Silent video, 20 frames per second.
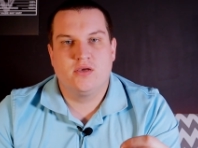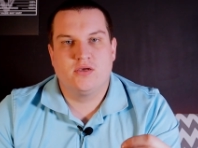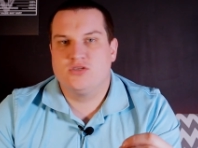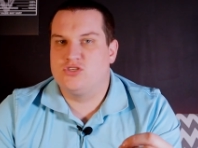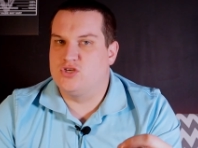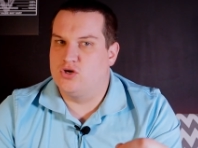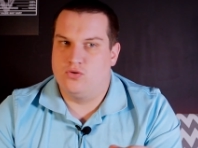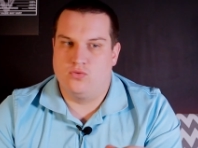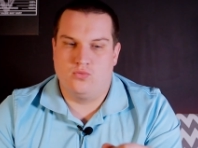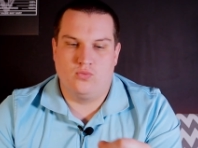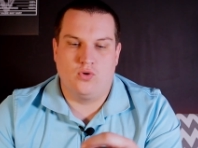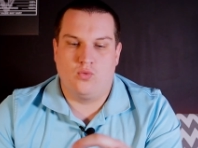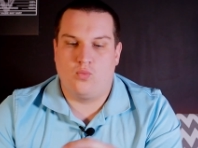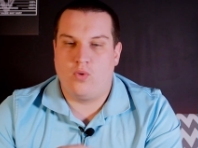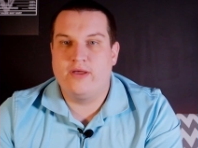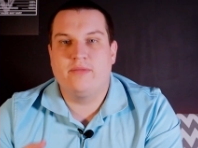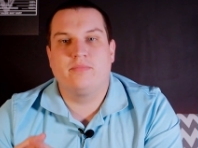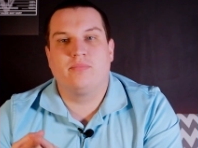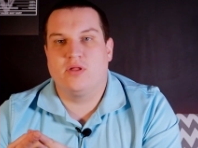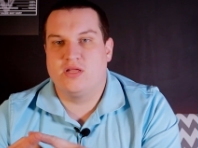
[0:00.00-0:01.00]
so the
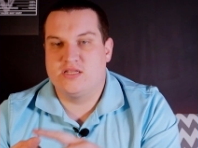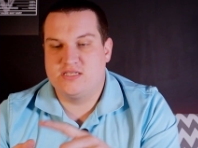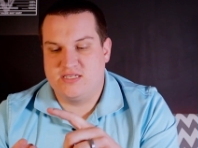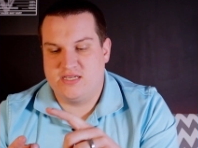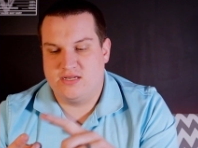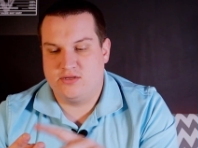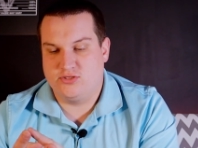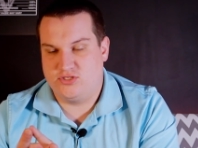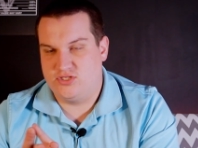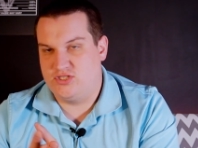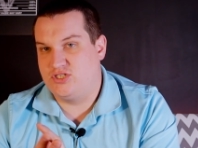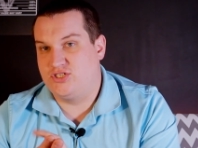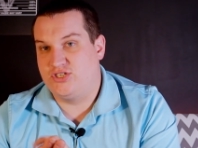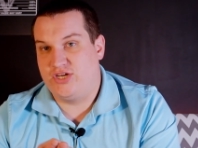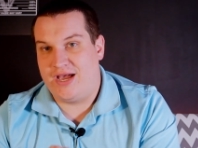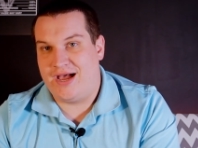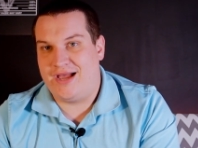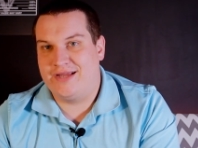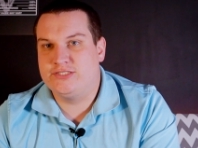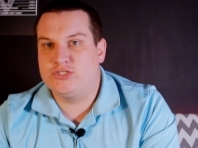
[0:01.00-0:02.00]
white blood cells, the
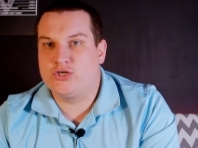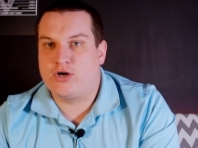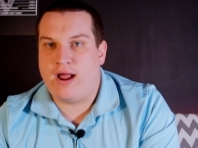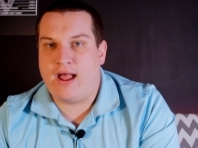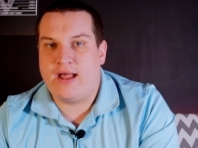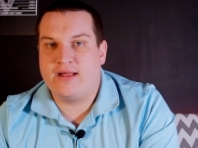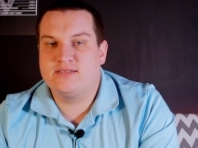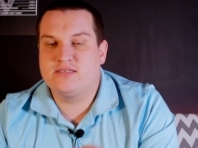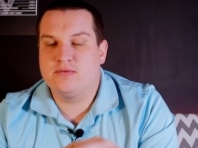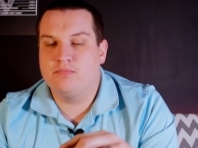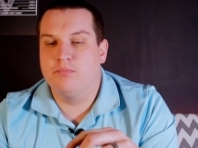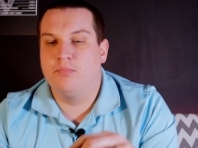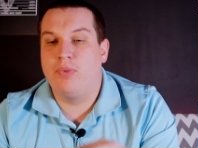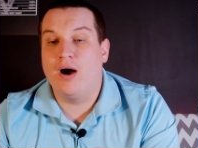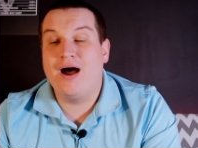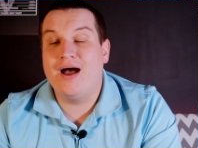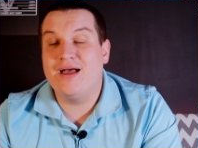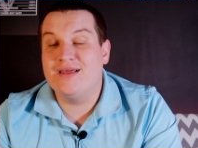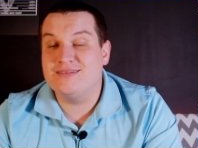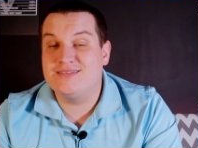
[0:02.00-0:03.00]
GI tract,
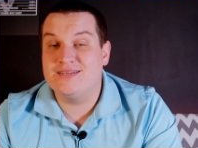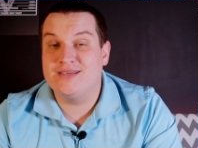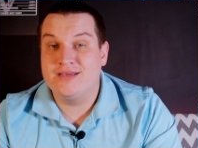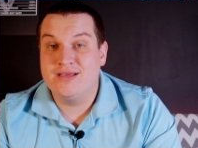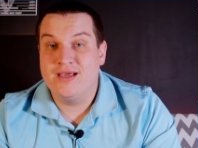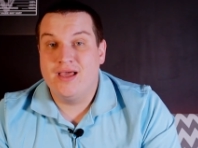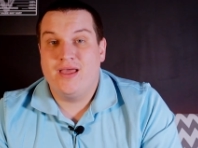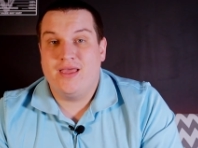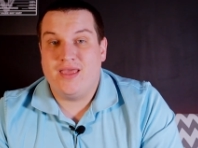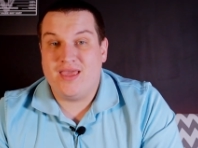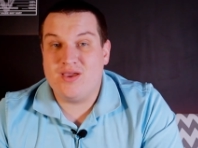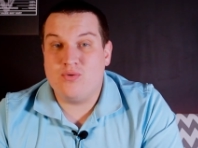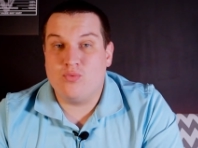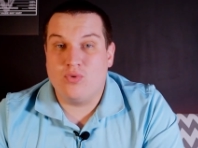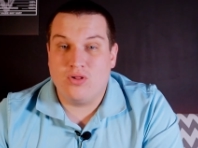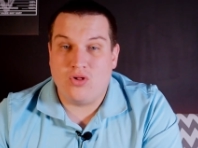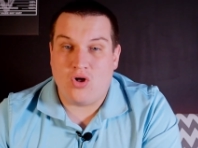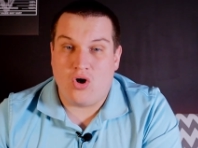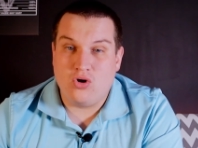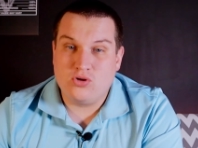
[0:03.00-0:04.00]
but it
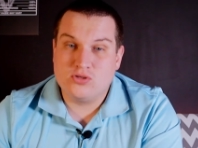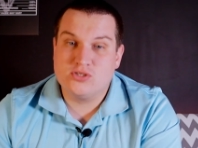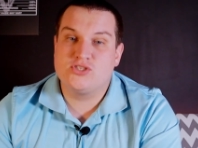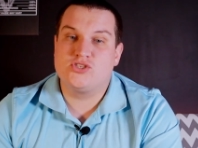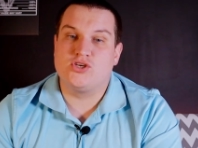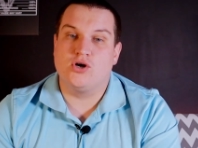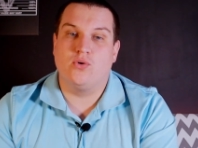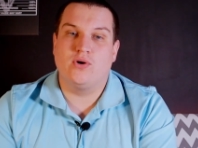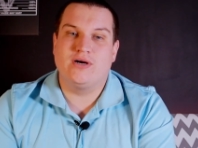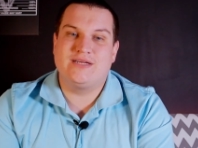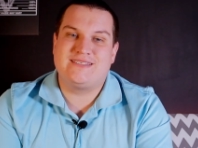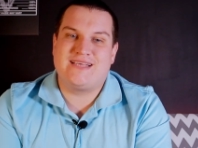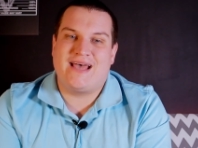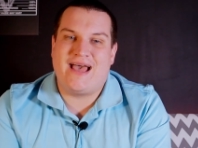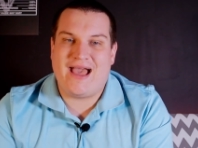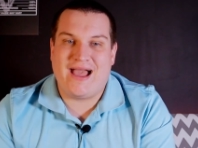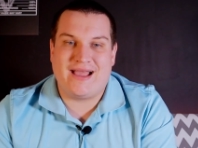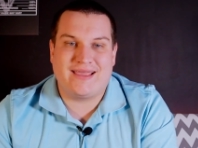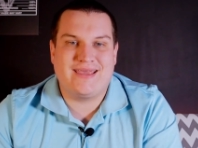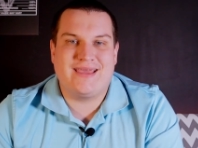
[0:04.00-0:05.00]
will also
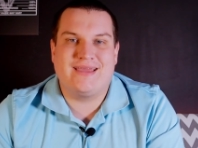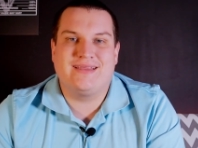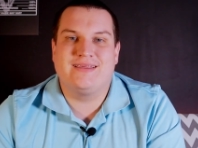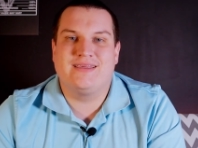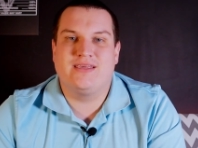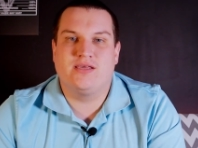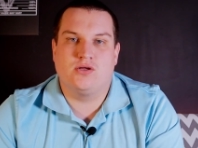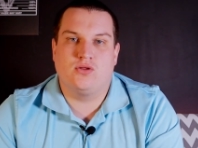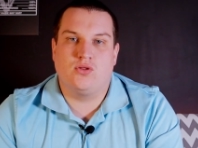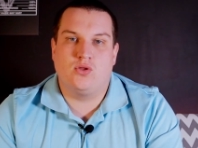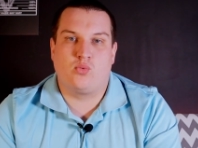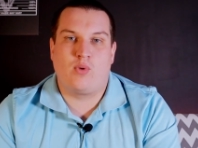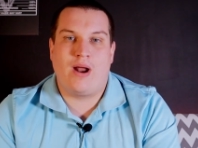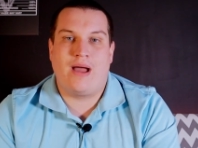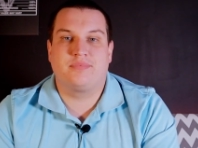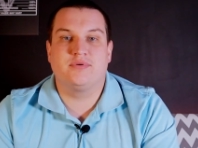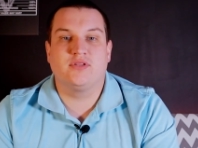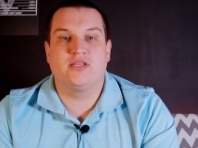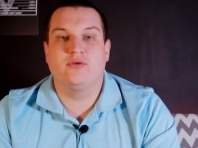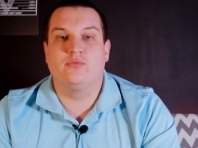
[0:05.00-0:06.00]
attack and kill the
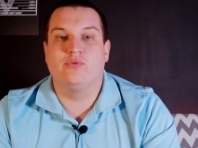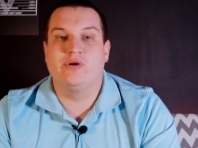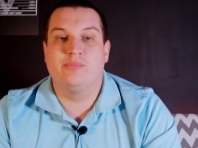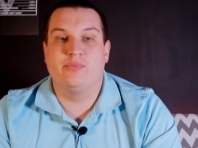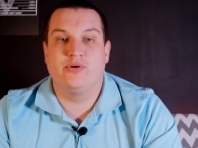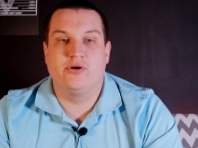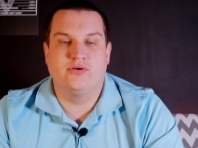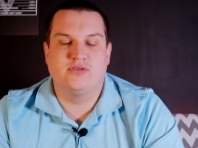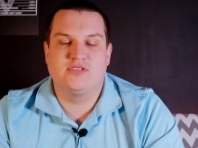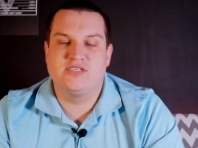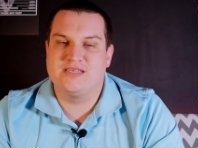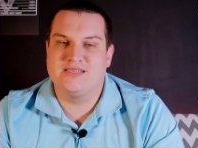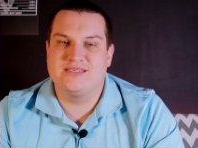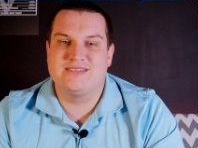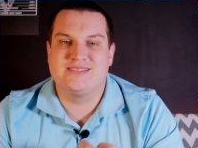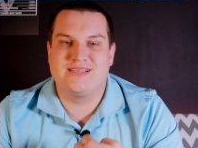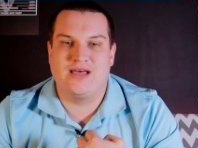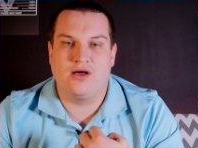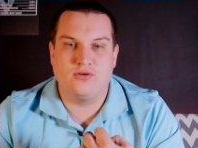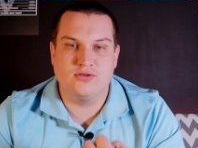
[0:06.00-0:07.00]
rapidly reproducing
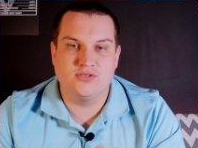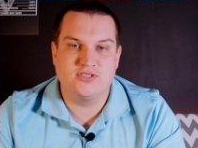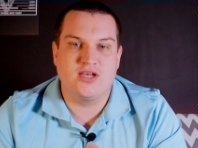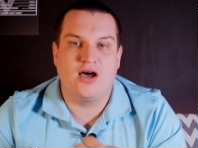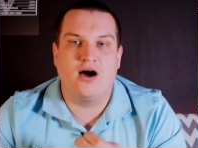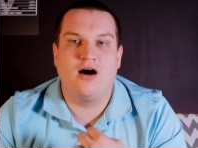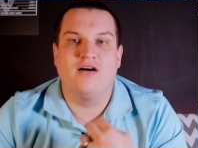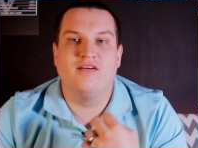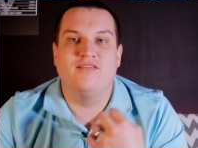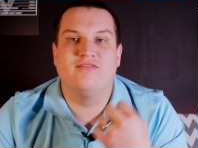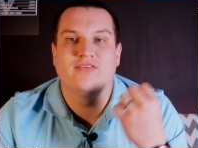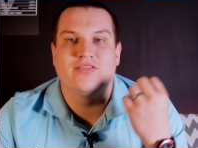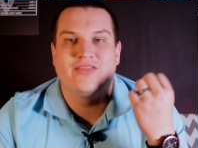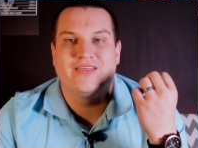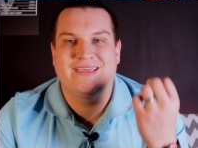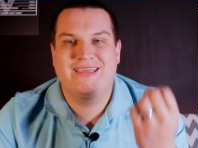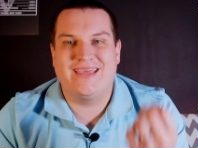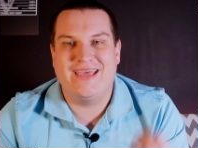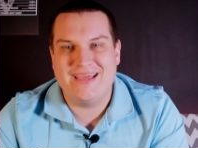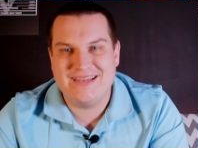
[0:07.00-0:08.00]
cells of
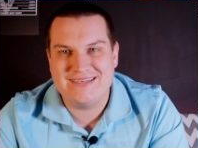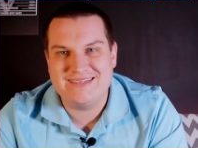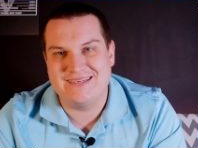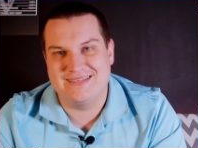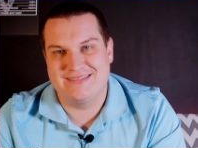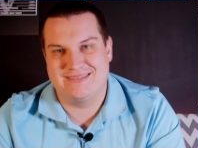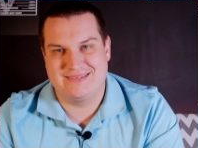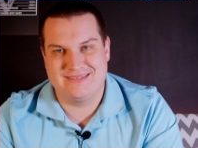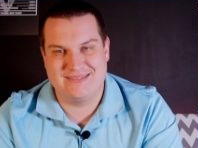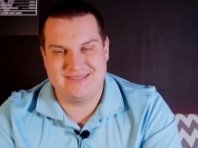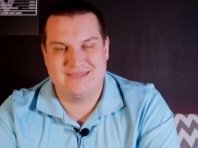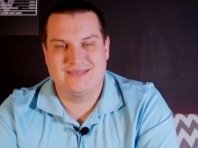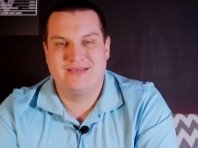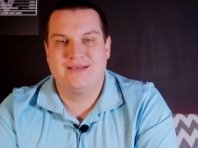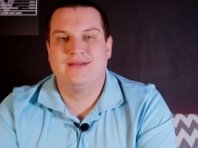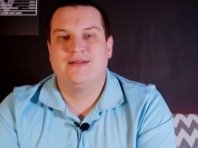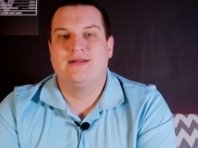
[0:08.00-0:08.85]
the kittens.